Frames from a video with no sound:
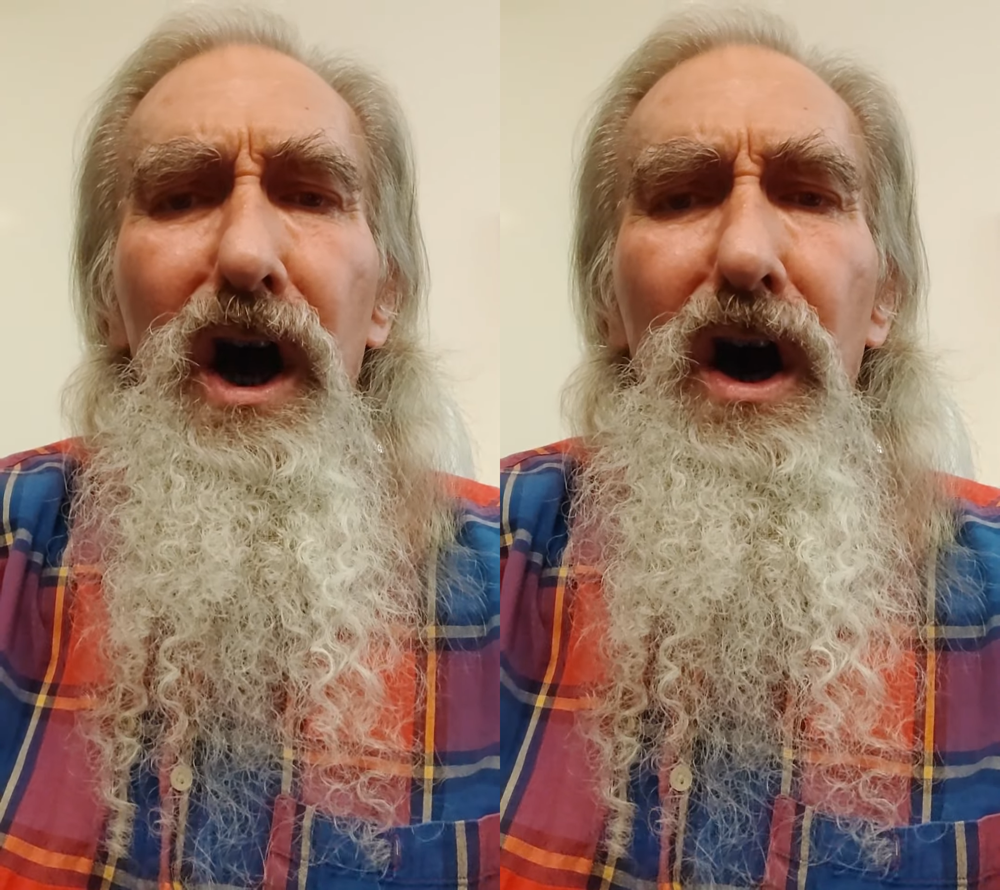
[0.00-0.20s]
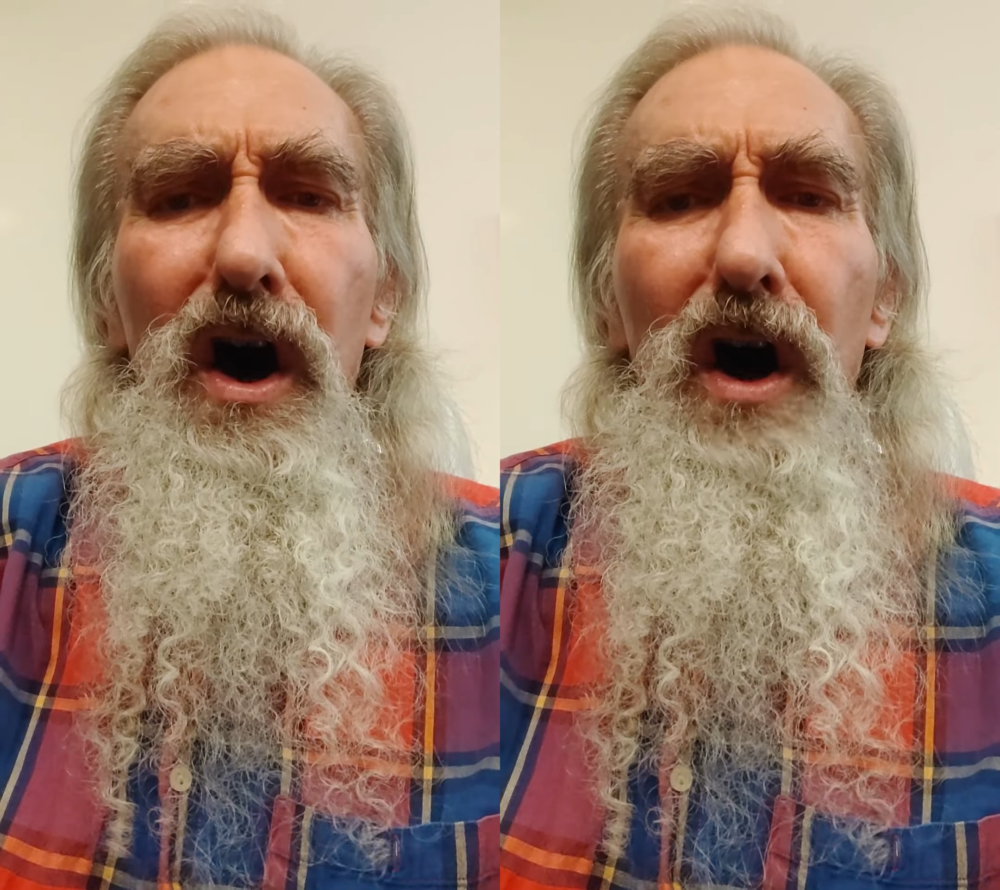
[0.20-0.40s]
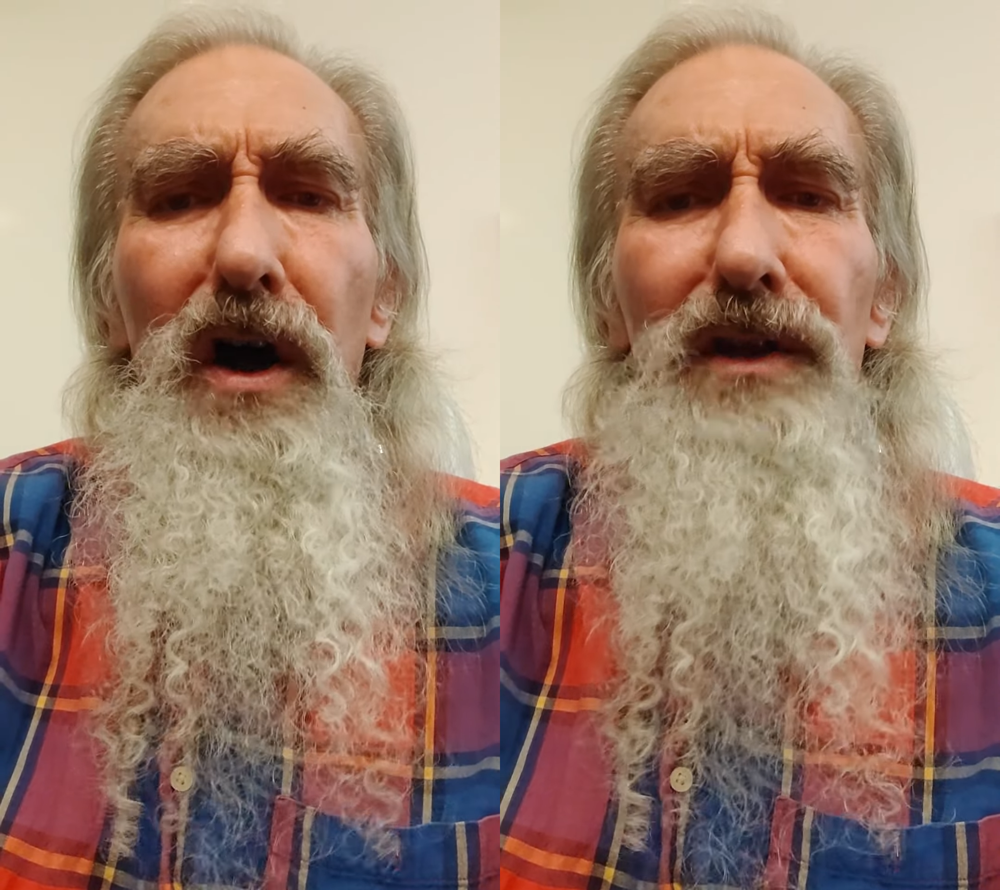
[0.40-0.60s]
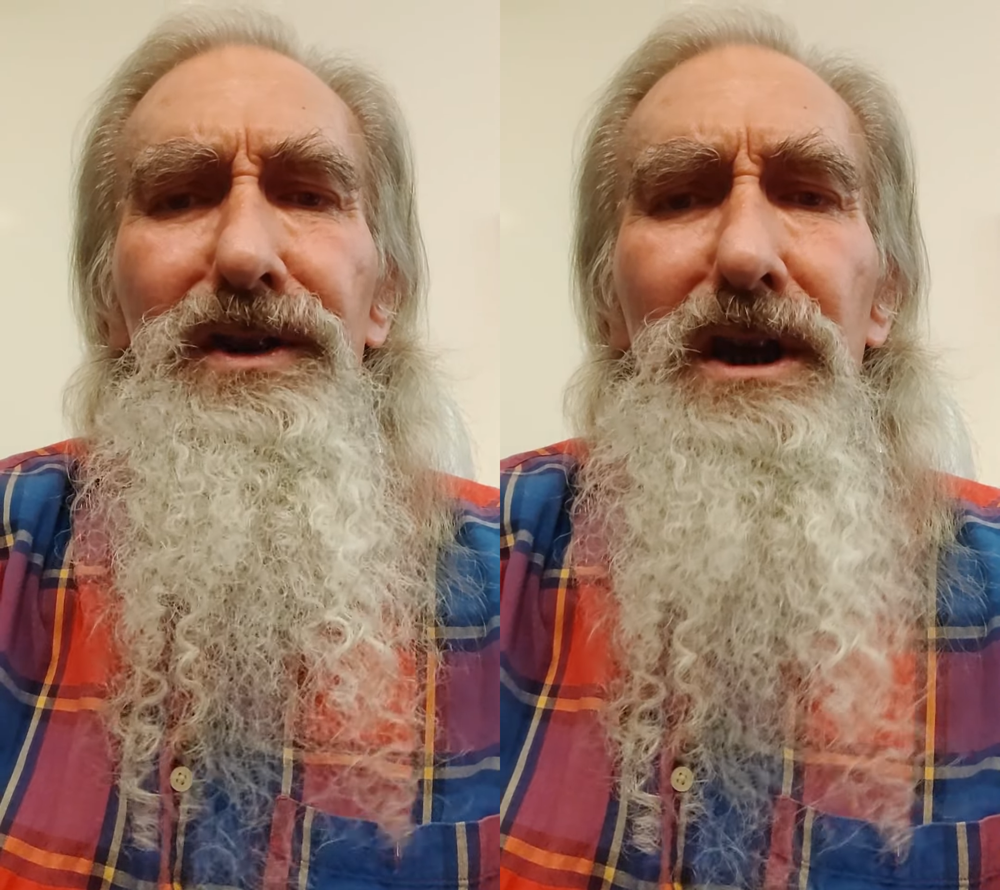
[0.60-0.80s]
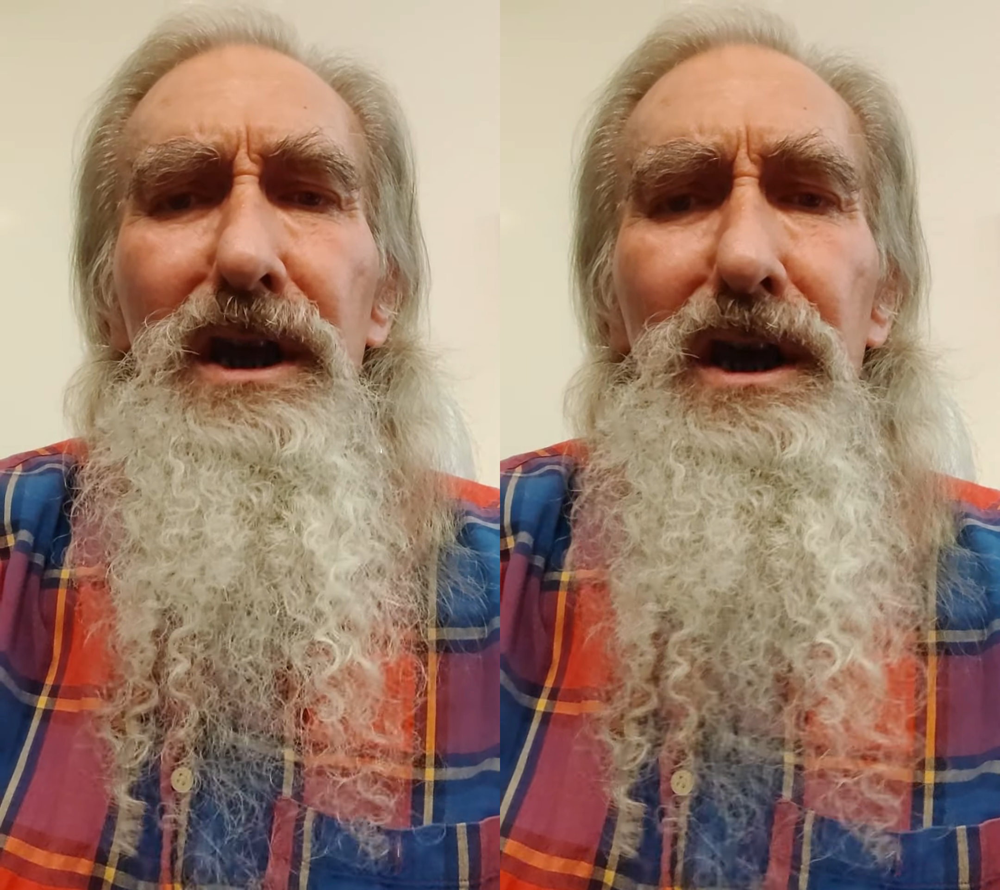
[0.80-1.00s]
on
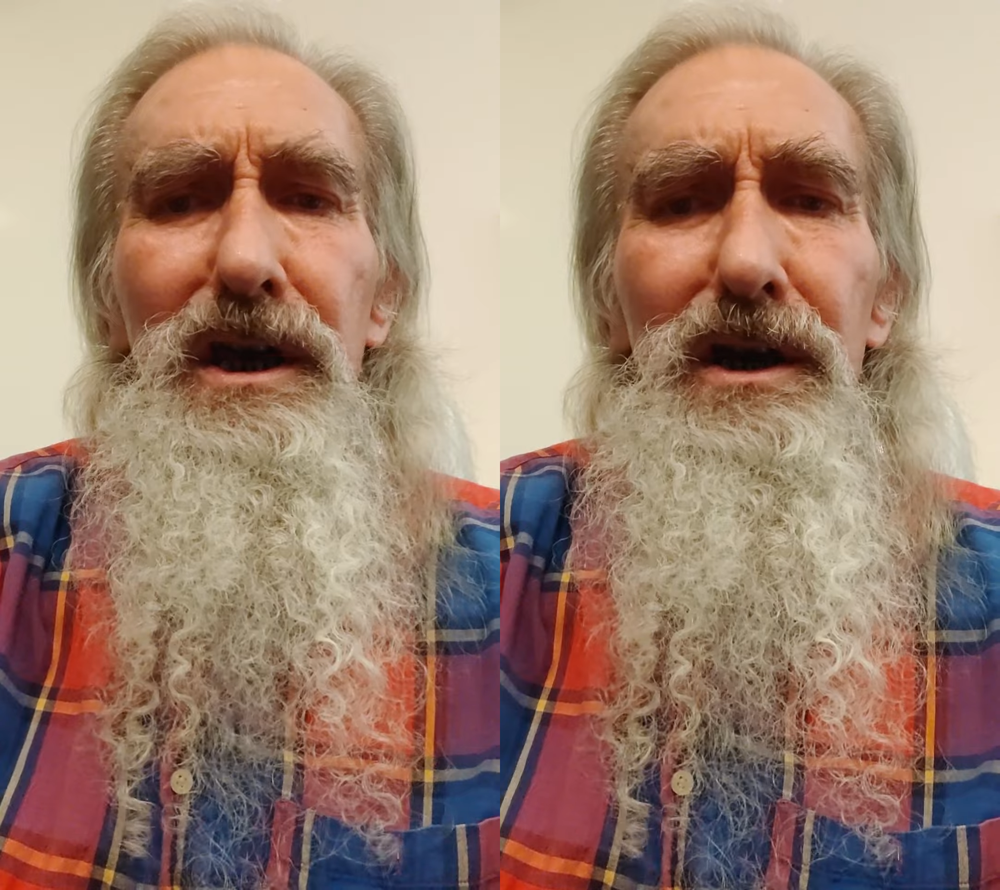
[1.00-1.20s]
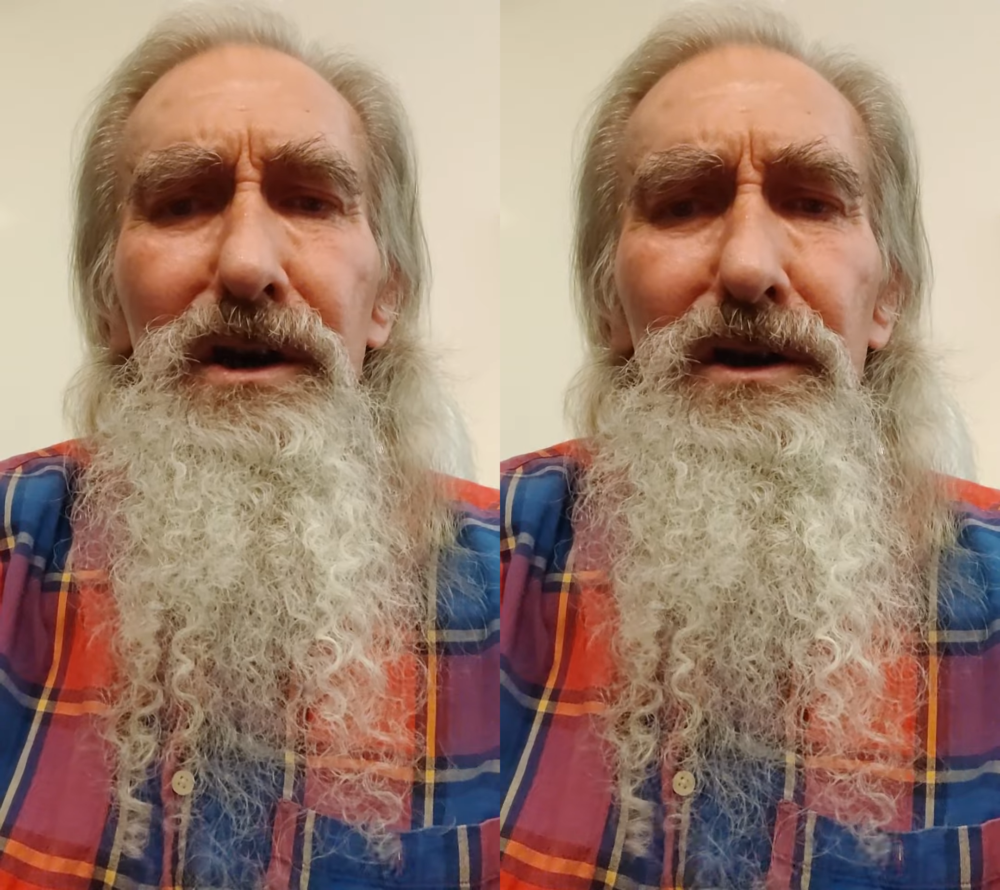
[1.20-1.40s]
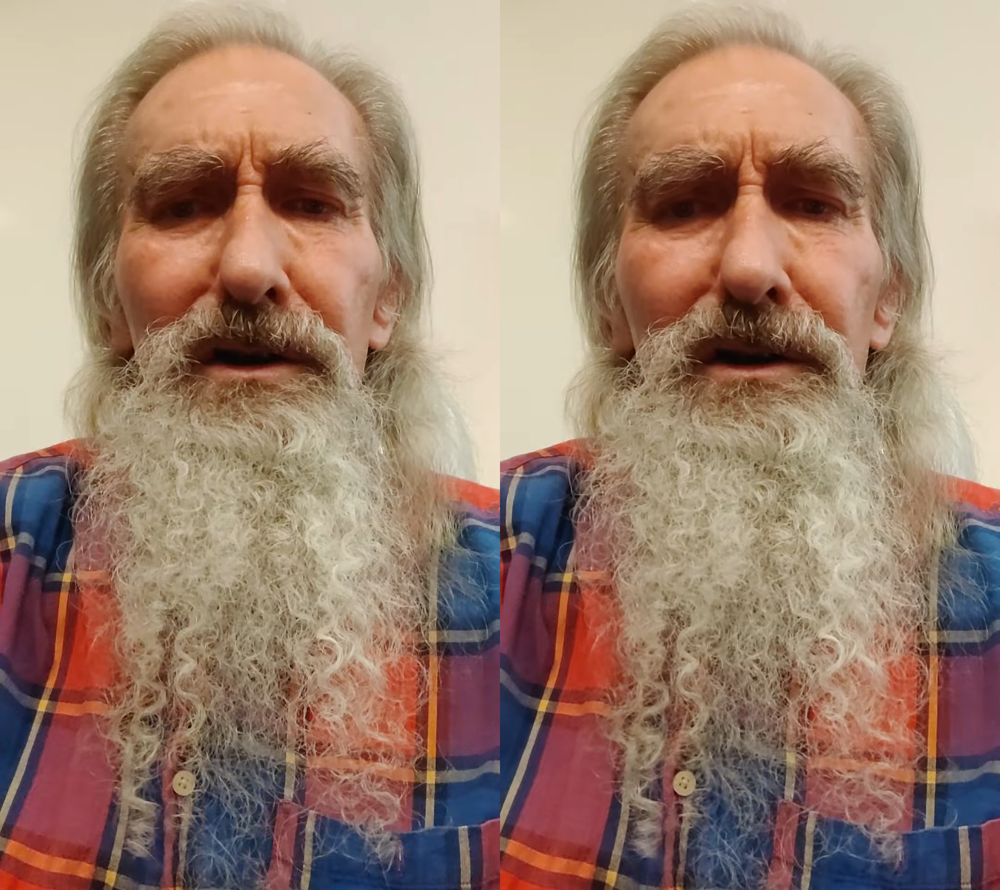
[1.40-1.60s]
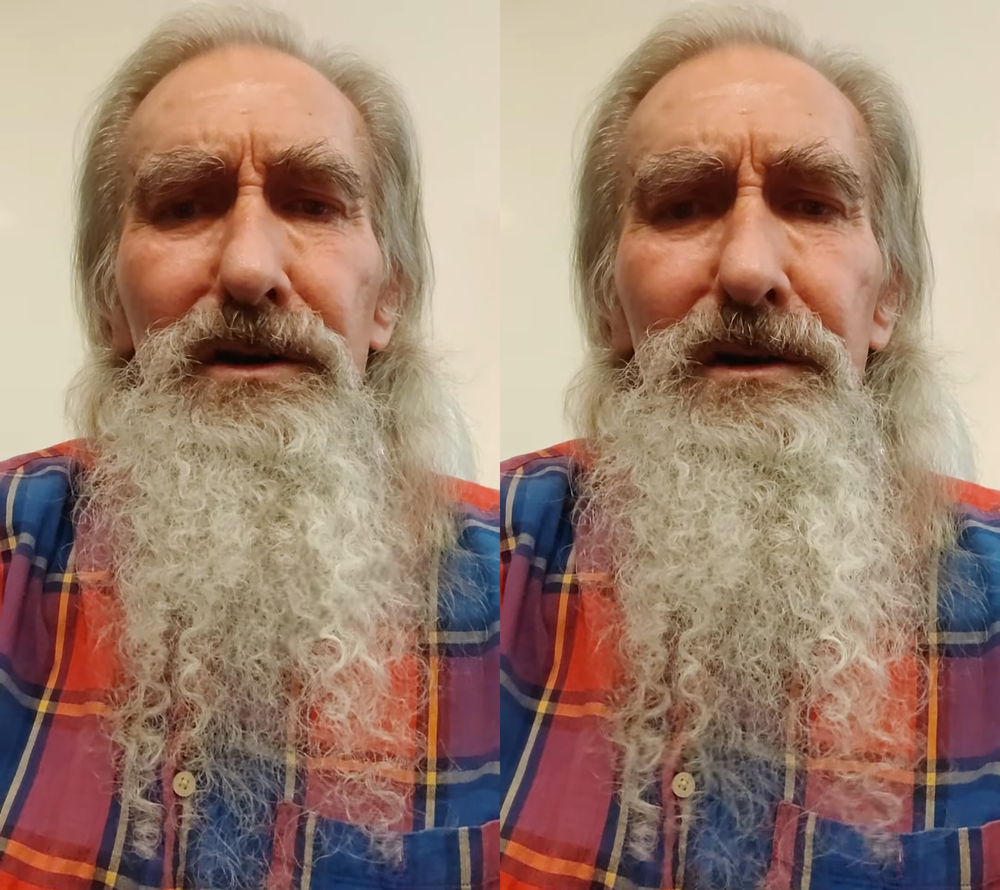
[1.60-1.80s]
the hill.